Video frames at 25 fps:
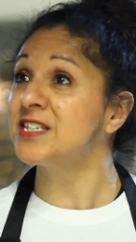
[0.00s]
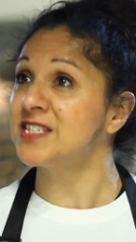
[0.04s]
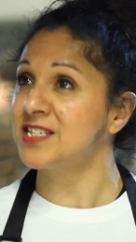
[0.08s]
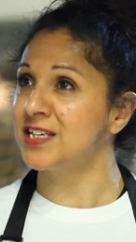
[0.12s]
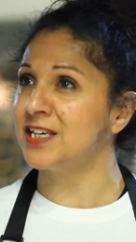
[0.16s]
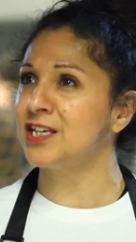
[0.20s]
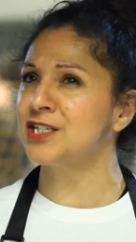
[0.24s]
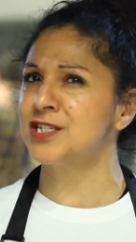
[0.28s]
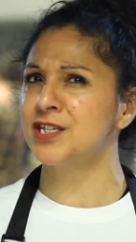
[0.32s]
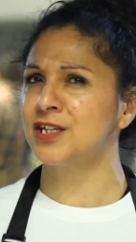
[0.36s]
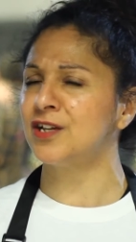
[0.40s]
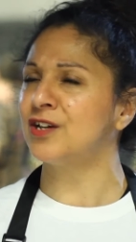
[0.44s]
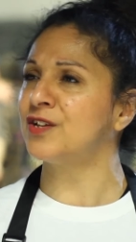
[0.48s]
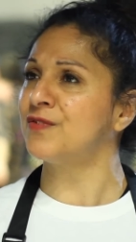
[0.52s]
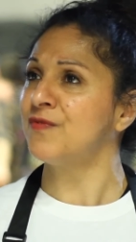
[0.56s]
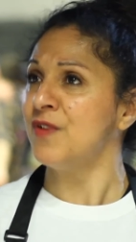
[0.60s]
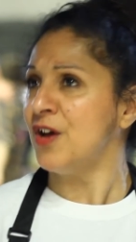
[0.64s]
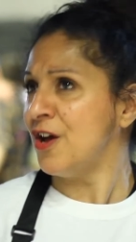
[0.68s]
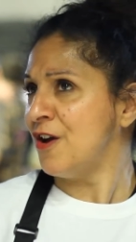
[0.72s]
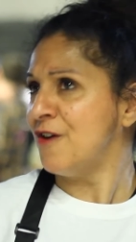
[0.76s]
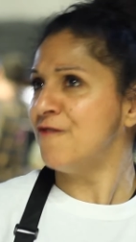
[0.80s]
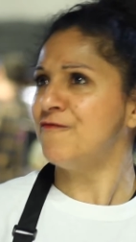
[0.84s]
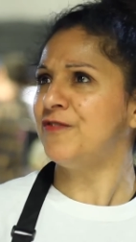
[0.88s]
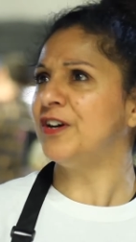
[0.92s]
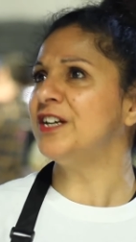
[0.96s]
to see us and
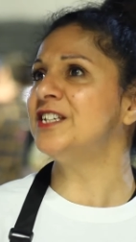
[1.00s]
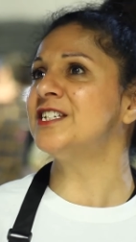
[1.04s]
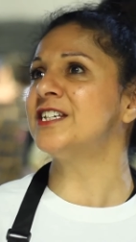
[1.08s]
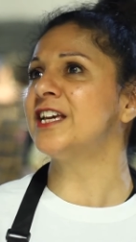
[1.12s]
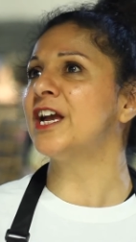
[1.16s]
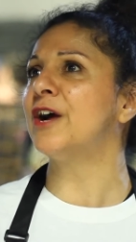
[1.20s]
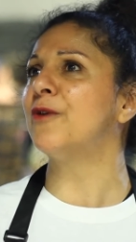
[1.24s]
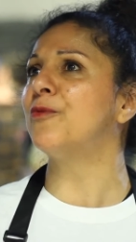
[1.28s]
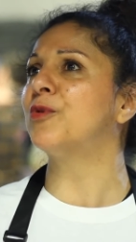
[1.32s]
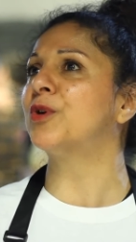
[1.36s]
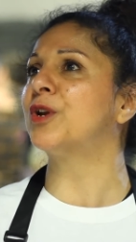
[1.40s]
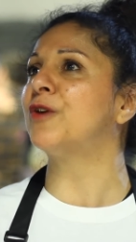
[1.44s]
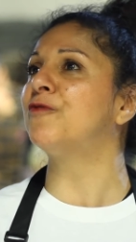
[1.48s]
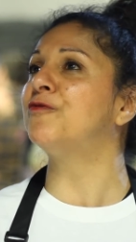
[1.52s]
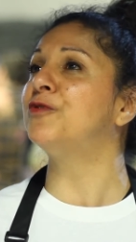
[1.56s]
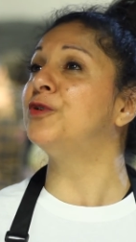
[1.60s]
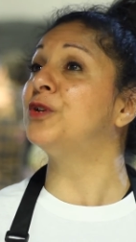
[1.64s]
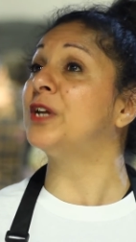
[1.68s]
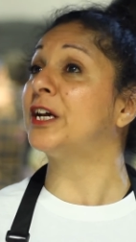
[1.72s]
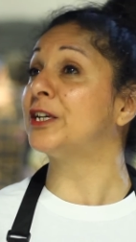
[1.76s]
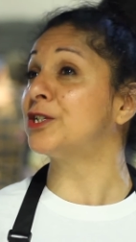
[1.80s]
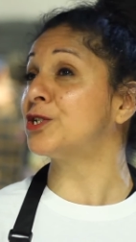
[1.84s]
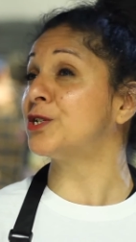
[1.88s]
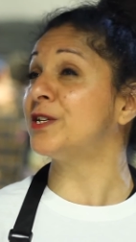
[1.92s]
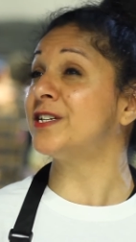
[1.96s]
finding out what our
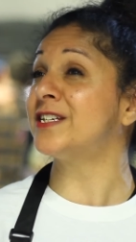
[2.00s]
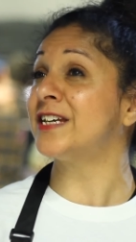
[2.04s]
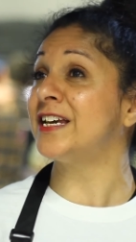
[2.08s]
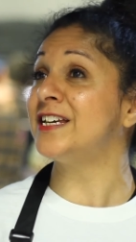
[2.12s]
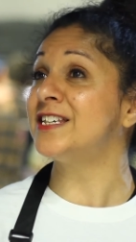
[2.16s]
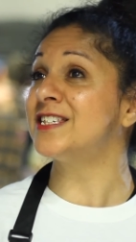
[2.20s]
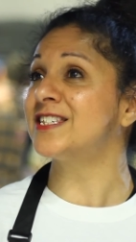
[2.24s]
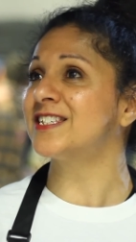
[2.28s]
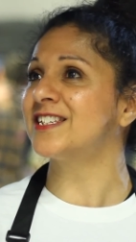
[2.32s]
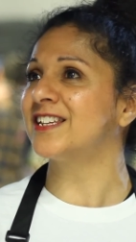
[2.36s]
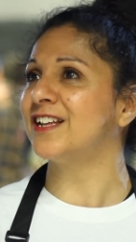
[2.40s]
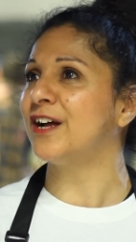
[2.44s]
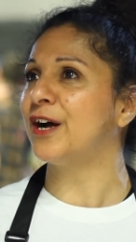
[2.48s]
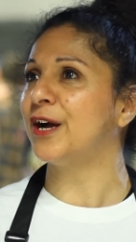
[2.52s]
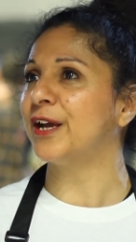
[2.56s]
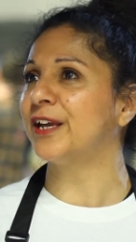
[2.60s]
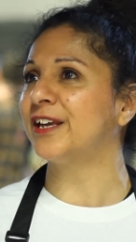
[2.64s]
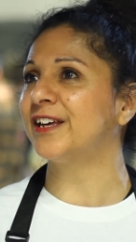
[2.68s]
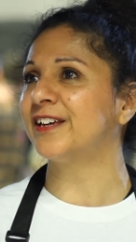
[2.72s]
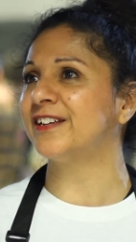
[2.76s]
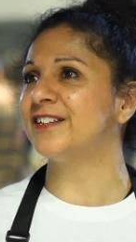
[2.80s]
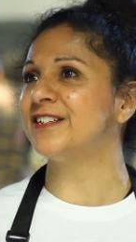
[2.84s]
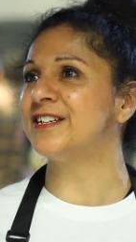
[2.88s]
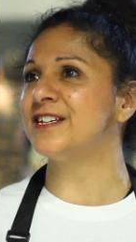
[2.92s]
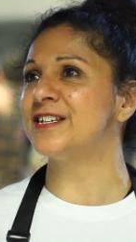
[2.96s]
food actually tastes
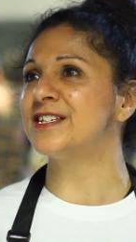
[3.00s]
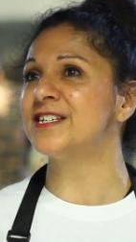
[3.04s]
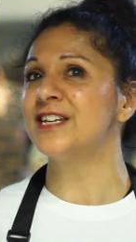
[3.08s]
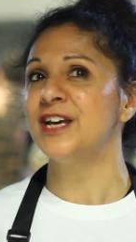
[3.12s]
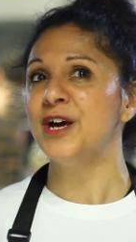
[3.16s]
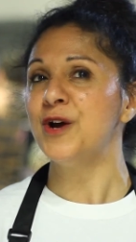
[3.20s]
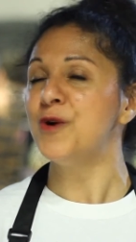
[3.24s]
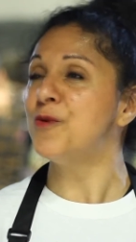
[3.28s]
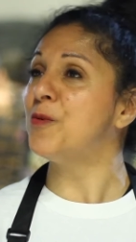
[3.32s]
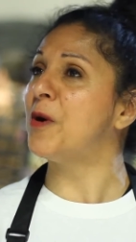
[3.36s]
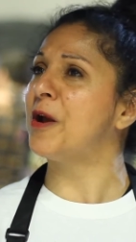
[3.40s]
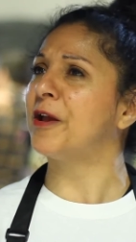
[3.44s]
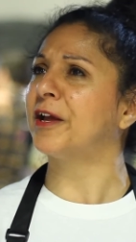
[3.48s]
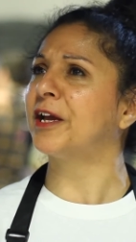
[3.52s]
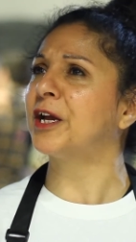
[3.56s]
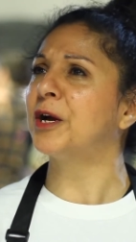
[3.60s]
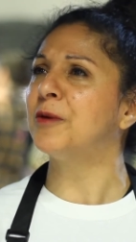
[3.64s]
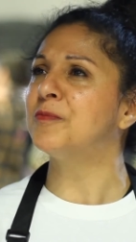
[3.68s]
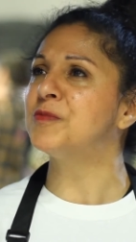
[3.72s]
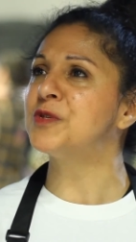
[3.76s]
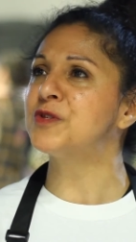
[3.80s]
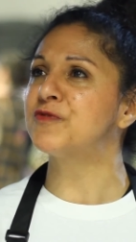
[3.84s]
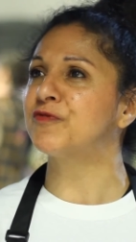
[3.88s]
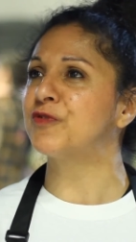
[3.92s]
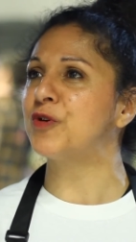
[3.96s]
like and where it
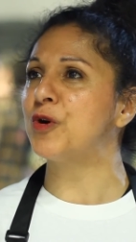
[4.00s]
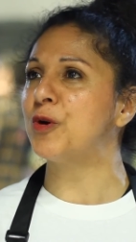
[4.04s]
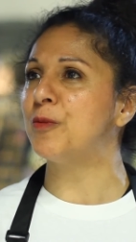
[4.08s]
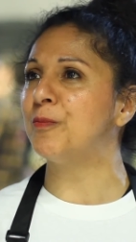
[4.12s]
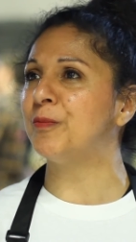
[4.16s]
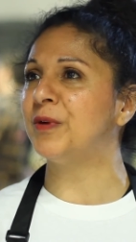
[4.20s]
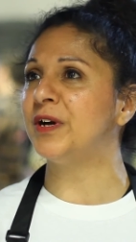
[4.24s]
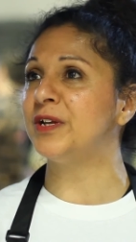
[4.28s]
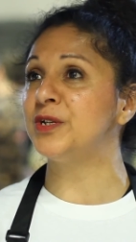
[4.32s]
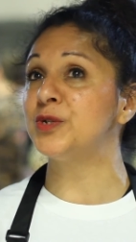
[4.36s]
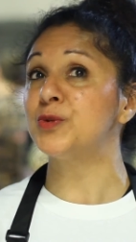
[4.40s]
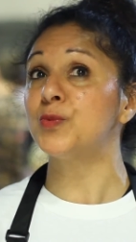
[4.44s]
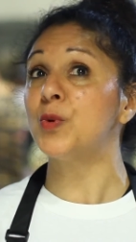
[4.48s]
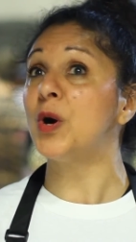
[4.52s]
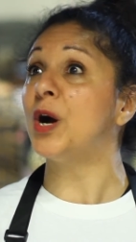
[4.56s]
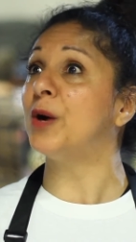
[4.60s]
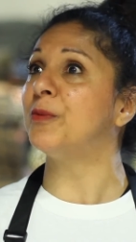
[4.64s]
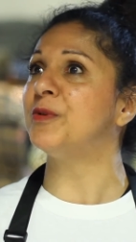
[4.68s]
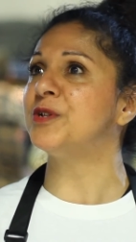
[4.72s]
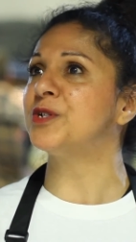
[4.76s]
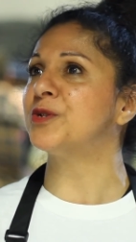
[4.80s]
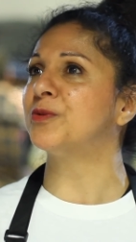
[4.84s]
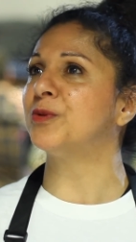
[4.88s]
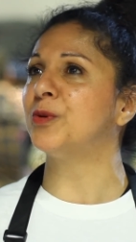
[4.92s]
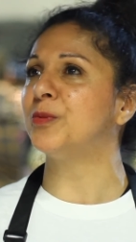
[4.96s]
comes from and why
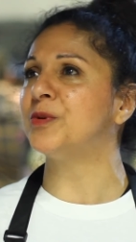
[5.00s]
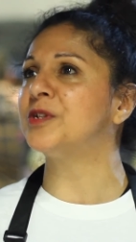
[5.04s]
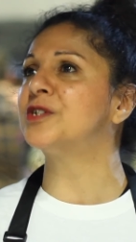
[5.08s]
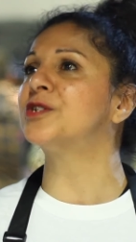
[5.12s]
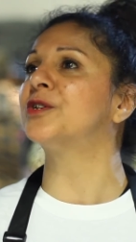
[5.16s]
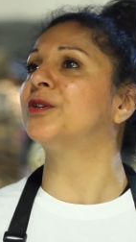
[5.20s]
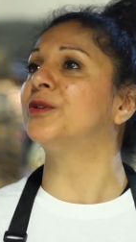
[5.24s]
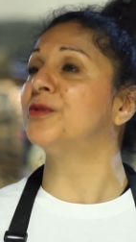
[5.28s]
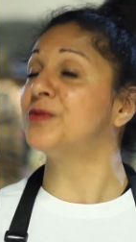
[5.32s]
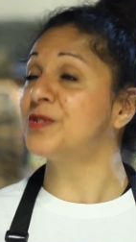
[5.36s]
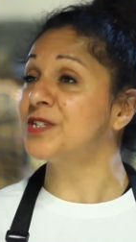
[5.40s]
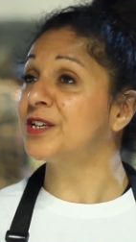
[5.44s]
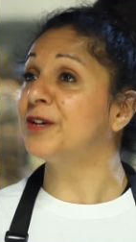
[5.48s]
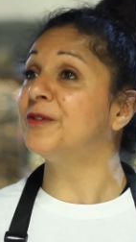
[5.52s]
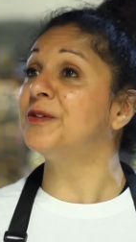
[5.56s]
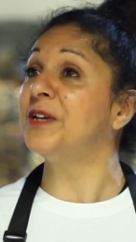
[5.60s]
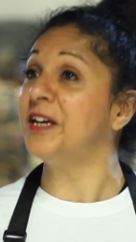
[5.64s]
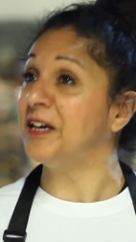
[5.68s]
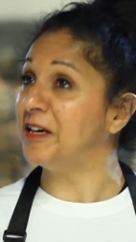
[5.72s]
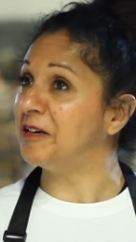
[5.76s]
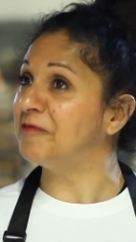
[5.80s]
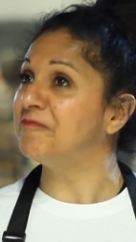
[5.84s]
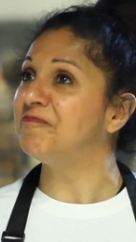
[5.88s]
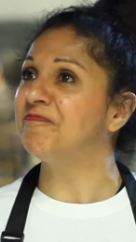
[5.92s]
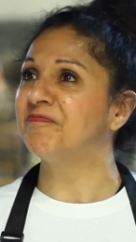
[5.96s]
we do what we do. So
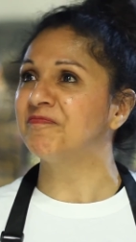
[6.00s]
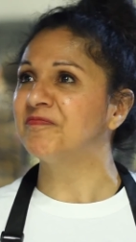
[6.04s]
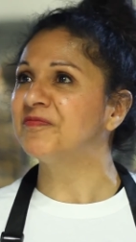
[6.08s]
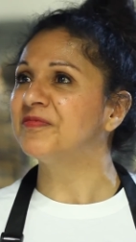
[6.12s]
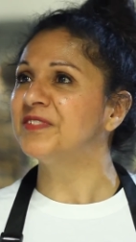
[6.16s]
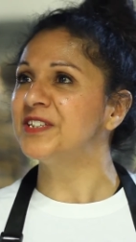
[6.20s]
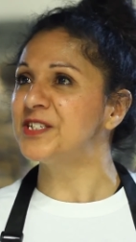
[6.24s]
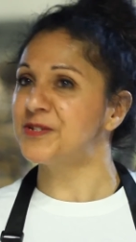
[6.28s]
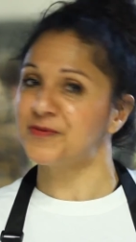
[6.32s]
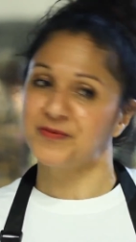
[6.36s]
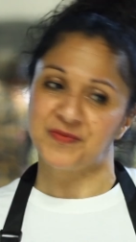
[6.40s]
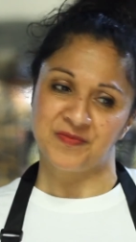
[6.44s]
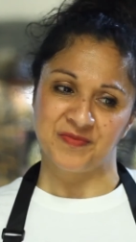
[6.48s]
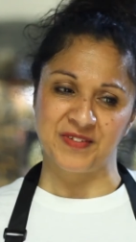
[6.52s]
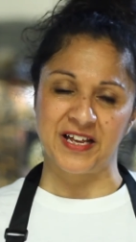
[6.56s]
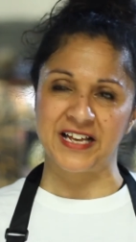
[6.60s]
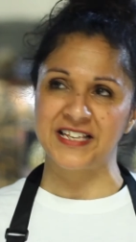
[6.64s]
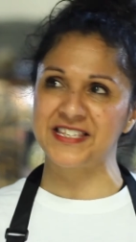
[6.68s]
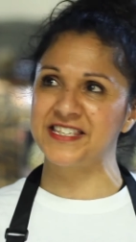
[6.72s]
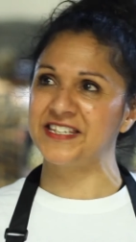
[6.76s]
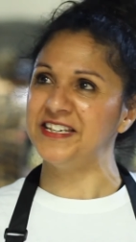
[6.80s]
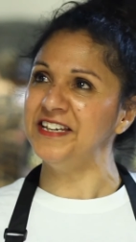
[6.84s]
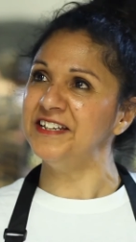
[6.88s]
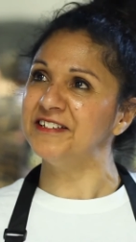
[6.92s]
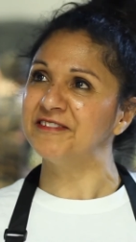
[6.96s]
yeah, that's
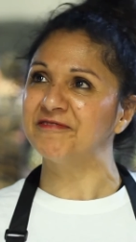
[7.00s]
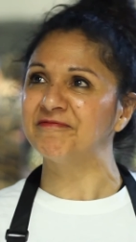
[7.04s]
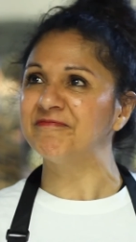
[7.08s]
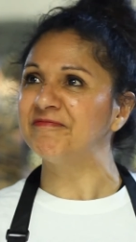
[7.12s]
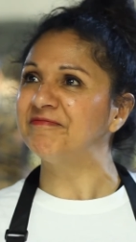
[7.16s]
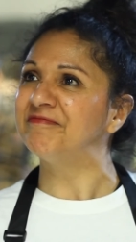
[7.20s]
it.